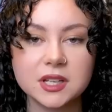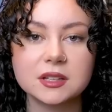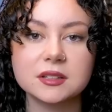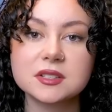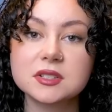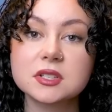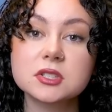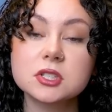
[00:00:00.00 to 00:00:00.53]

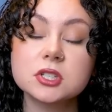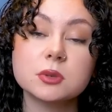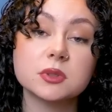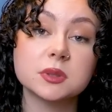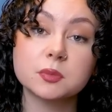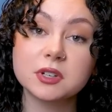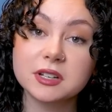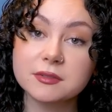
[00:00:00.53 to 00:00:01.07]
This is to do with the
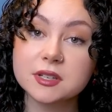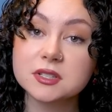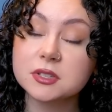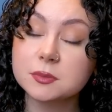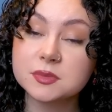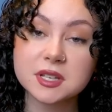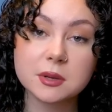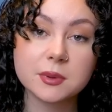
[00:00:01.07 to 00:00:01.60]
previous
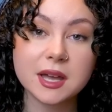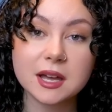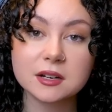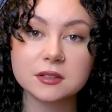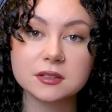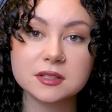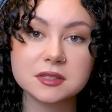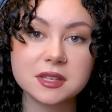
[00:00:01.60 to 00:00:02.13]
update we had
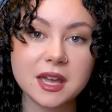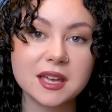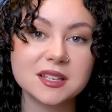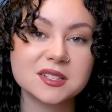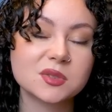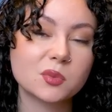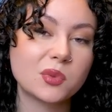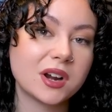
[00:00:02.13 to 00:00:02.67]
on this case,
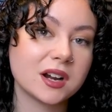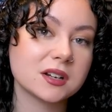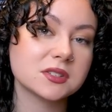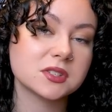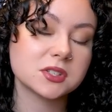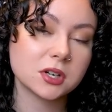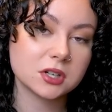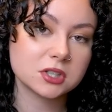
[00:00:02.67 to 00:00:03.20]
where
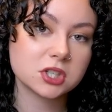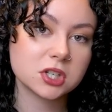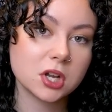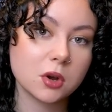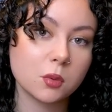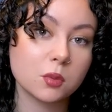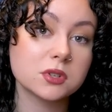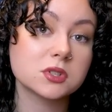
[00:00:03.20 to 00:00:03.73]

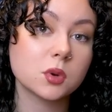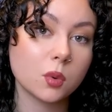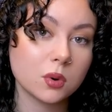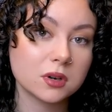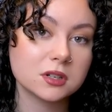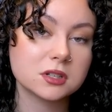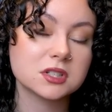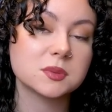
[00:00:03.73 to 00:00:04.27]
Sergio was
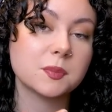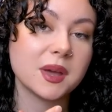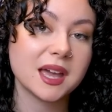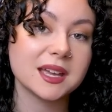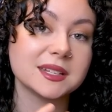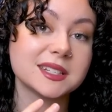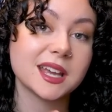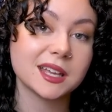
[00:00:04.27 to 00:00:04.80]
ordered to
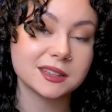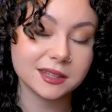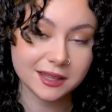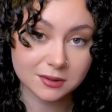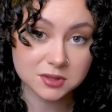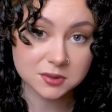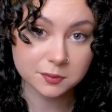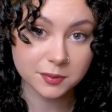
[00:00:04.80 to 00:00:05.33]
pay
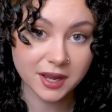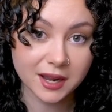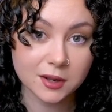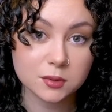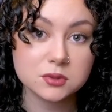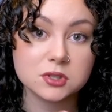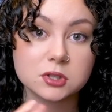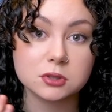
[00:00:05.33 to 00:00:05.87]

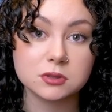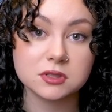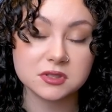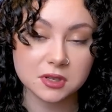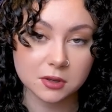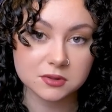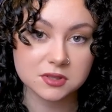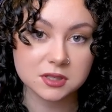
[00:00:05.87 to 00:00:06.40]
£10,000 to
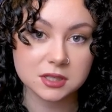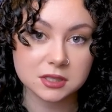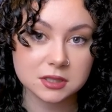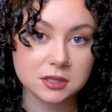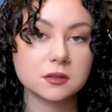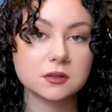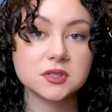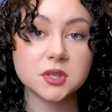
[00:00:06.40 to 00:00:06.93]
DissociaDID.
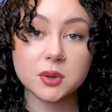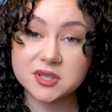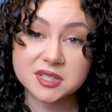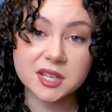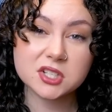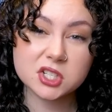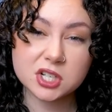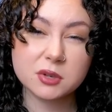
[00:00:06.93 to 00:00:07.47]
So
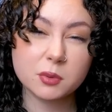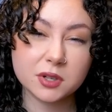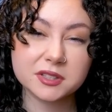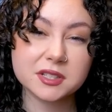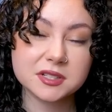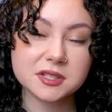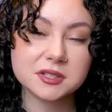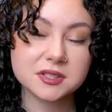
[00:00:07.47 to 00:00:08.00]
essentially what
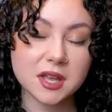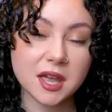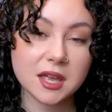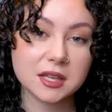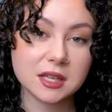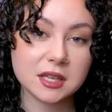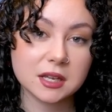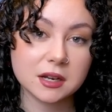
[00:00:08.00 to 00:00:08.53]
this is saying
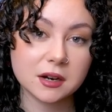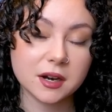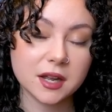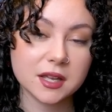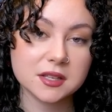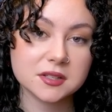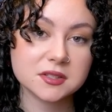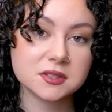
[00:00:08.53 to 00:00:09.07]
here
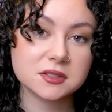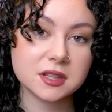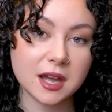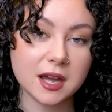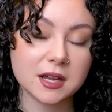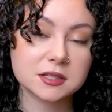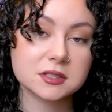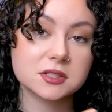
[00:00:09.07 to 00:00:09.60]
is
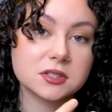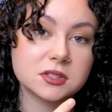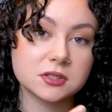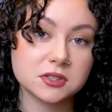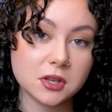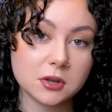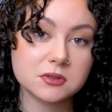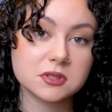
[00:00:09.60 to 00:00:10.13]
that
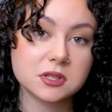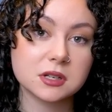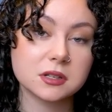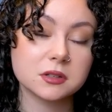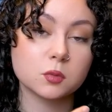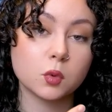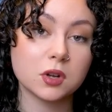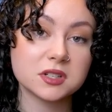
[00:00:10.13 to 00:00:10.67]
DissociaDID
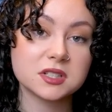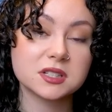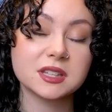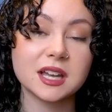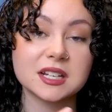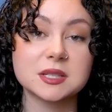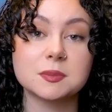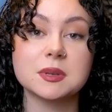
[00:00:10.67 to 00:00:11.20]
wanted
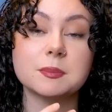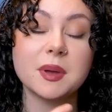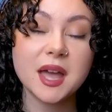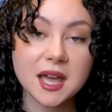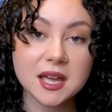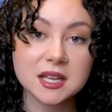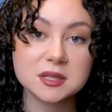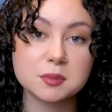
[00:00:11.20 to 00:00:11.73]
that to be
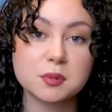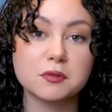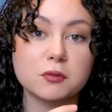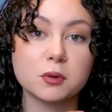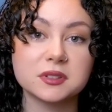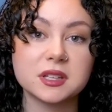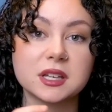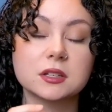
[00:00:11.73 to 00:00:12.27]
paid before
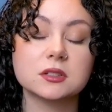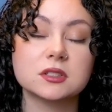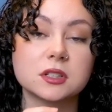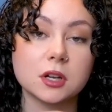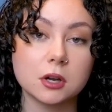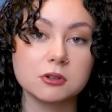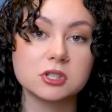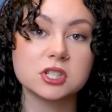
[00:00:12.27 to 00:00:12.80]
they could
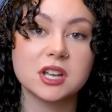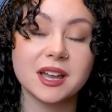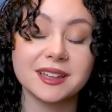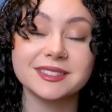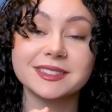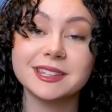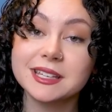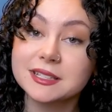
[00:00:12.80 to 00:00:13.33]

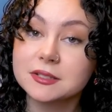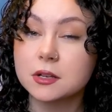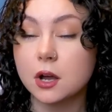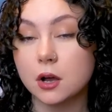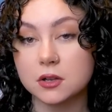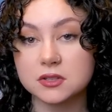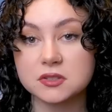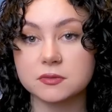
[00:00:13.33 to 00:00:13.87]
negotiate these
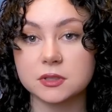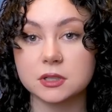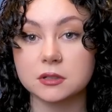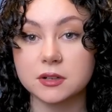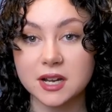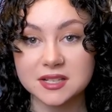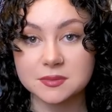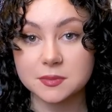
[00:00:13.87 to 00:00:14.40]
costs for the
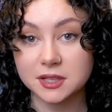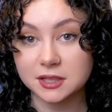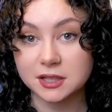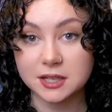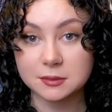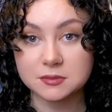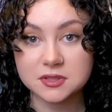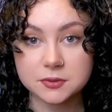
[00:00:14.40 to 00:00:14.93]
harassment
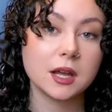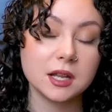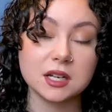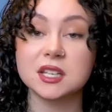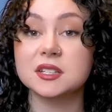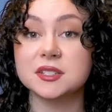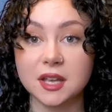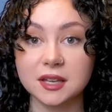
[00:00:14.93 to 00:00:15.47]
claims, and
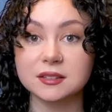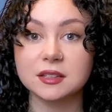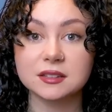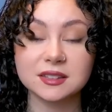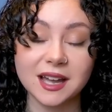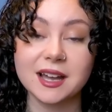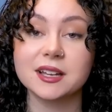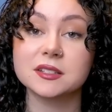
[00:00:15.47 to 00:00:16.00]
he's saying that
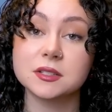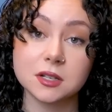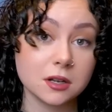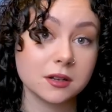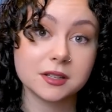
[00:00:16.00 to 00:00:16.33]
that is not